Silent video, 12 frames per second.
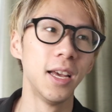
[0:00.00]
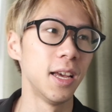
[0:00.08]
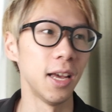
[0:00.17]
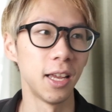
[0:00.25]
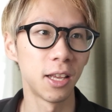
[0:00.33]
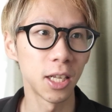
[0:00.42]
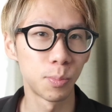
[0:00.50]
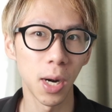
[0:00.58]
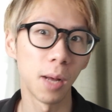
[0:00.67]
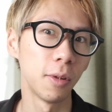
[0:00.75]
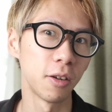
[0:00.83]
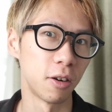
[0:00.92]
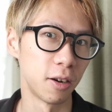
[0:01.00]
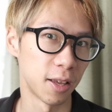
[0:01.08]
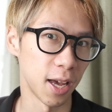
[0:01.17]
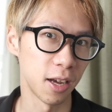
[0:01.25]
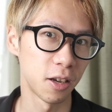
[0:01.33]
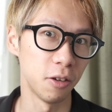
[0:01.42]
and you guys probably heard
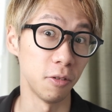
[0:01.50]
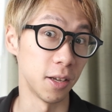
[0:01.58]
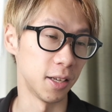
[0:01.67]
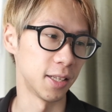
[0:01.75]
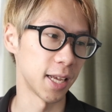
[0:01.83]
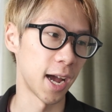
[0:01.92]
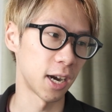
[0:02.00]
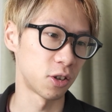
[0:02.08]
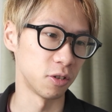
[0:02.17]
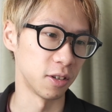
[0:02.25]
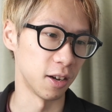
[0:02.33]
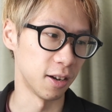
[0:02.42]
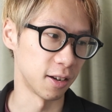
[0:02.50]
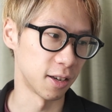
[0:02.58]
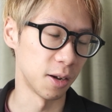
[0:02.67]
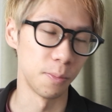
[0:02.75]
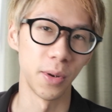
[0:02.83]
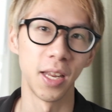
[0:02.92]
Kenko is actually a
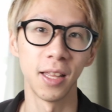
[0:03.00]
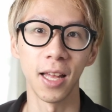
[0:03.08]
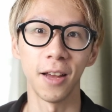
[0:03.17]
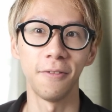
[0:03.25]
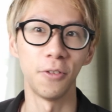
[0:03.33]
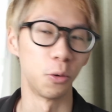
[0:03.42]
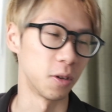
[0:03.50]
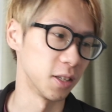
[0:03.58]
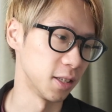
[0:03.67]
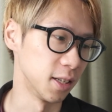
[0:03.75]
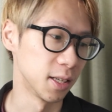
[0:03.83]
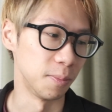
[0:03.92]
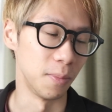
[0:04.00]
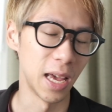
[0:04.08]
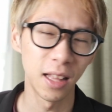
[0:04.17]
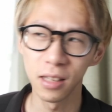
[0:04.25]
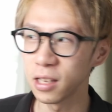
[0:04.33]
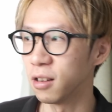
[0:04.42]
company that focuses
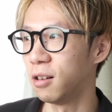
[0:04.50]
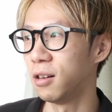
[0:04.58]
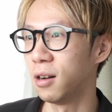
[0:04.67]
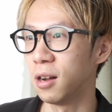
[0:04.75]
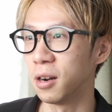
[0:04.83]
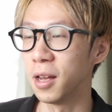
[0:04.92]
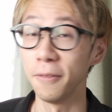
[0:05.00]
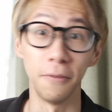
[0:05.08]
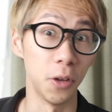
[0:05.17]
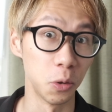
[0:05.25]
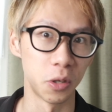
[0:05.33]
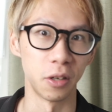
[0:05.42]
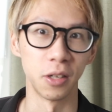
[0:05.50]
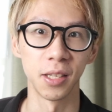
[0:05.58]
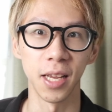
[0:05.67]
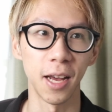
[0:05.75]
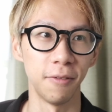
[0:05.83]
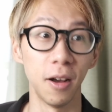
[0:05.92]
mainly on filters. They
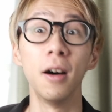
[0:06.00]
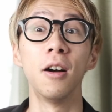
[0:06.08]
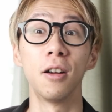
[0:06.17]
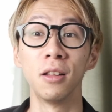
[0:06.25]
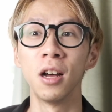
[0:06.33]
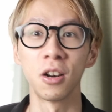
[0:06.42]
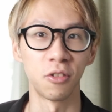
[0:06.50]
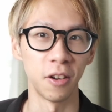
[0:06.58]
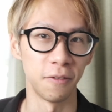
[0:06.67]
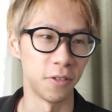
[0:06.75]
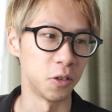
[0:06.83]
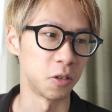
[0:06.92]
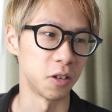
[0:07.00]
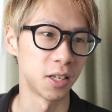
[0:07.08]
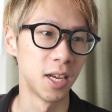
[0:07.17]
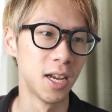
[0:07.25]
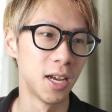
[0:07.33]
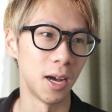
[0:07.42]
have a lot of great filters.
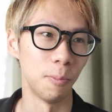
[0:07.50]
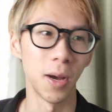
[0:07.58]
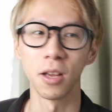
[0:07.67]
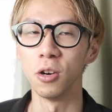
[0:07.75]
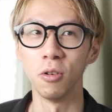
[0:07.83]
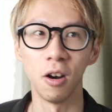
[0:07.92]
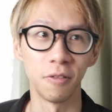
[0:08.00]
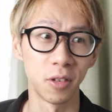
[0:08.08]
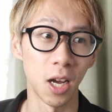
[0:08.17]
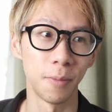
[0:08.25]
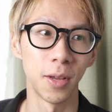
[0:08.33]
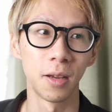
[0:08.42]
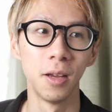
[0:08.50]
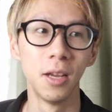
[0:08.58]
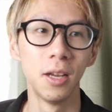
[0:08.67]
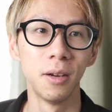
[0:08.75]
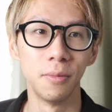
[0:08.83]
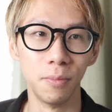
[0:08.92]
Might go off topic,
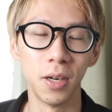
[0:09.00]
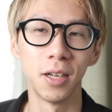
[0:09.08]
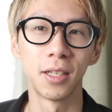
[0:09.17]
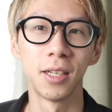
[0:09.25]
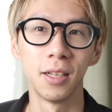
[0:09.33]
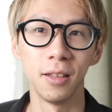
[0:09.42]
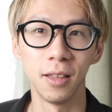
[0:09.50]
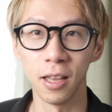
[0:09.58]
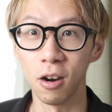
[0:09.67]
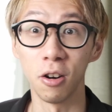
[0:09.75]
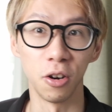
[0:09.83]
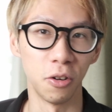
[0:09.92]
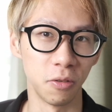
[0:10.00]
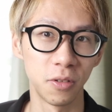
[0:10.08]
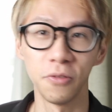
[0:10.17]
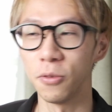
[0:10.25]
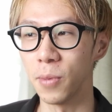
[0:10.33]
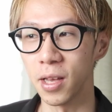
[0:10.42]
but they are known
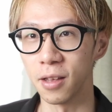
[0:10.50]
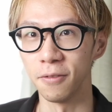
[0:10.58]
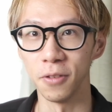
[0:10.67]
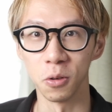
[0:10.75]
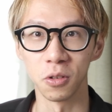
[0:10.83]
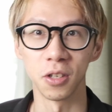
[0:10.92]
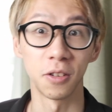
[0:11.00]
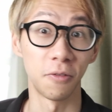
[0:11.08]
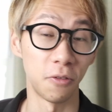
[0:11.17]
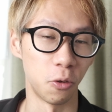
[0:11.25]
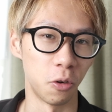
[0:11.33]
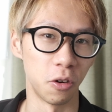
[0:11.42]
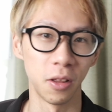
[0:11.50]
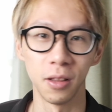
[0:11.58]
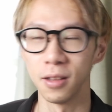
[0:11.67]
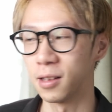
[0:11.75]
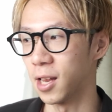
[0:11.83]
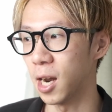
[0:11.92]
for making filters for
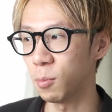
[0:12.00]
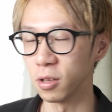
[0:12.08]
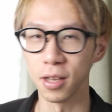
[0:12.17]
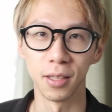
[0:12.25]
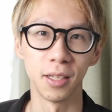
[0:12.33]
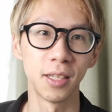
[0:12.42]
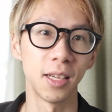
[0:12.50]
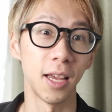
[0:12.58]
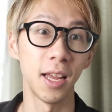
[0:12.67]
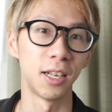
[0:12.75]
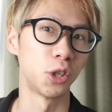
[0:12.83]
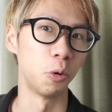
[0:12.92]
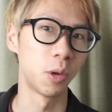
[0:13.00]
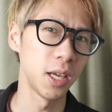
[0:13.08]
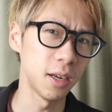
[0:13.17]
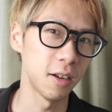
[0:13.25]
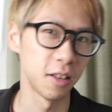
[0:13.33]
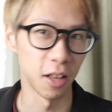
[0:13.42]
camera lenses. And
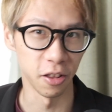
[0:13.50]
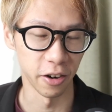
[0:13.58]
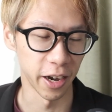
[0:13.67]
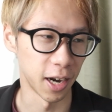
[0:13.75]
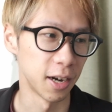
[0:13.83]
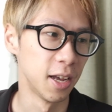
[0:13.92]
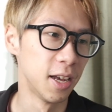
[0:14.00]
Tokina, on the other hand,